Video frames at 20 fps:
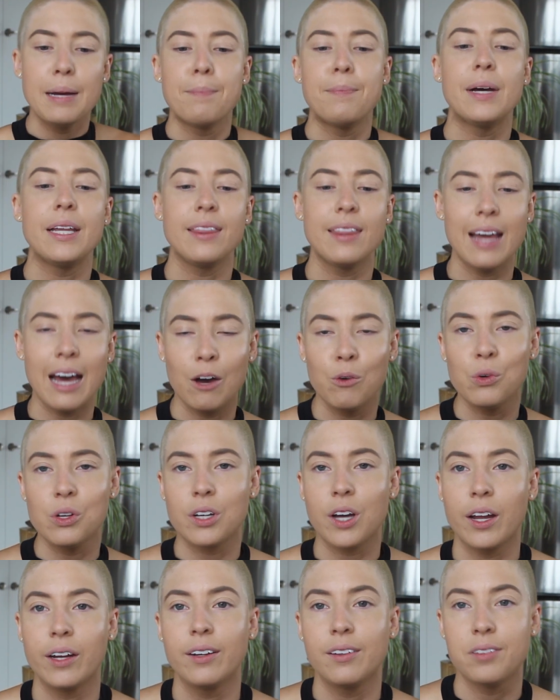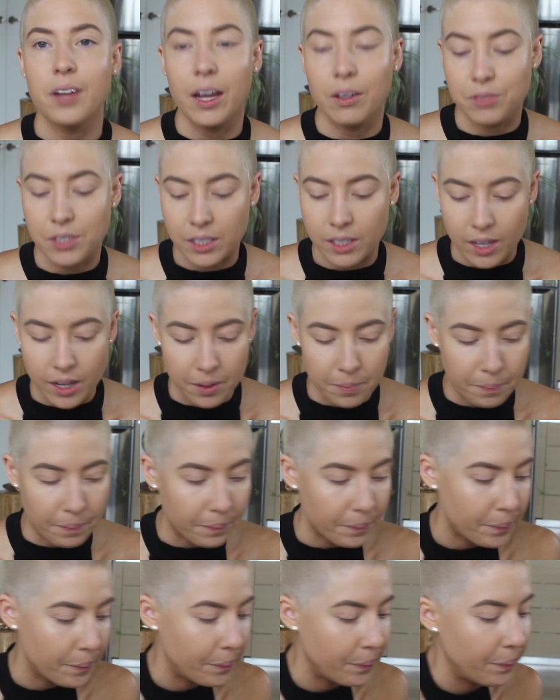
But that will kind of have to come